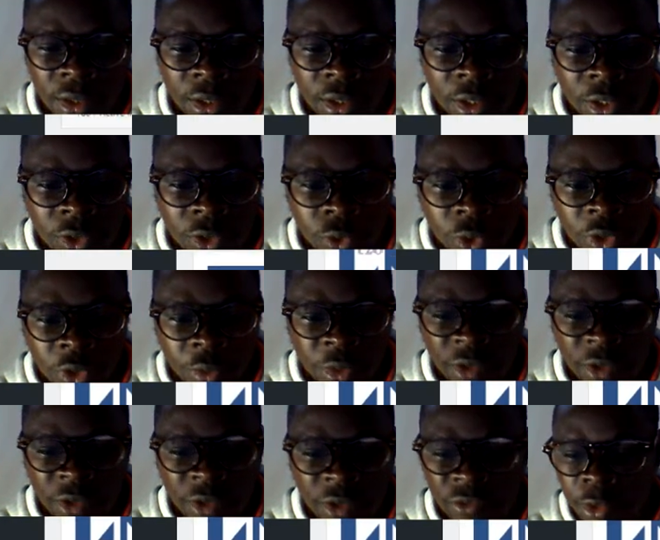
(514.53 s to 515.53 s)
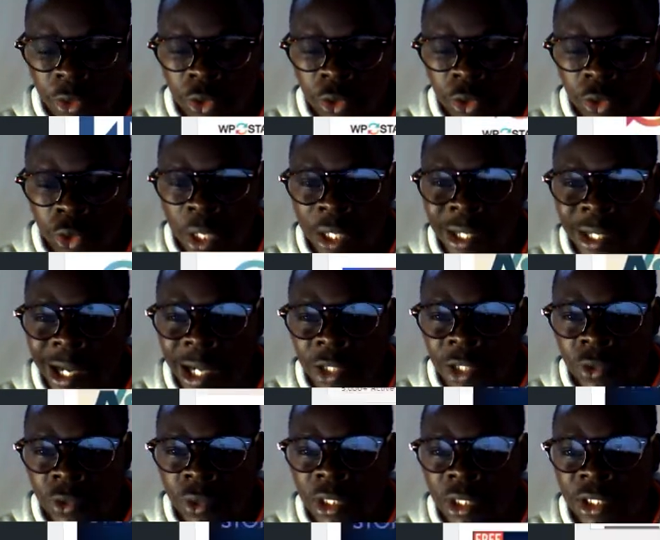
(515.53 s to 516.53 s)
it won't be available, so you can
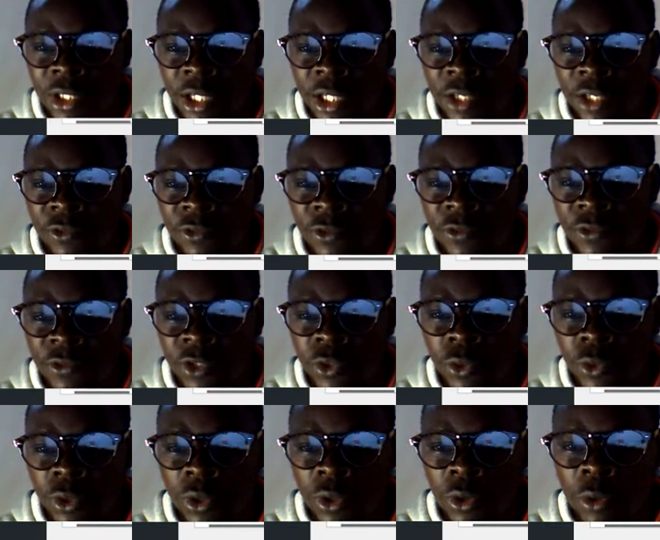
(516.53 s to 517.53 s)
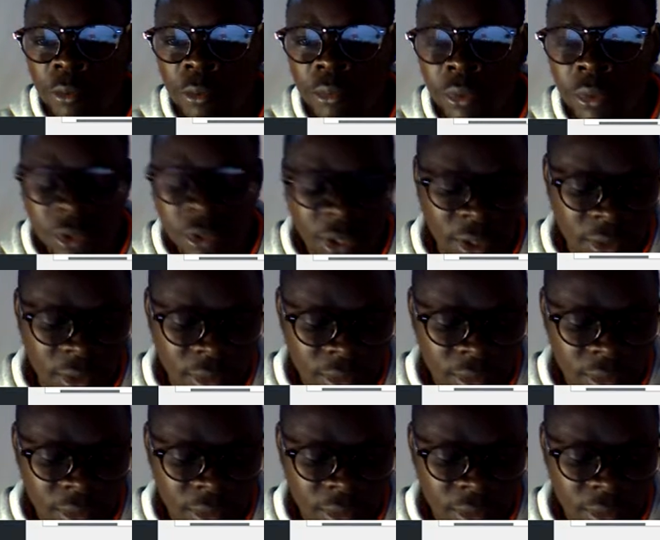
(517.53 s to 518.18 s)
actually search for Visual Composer.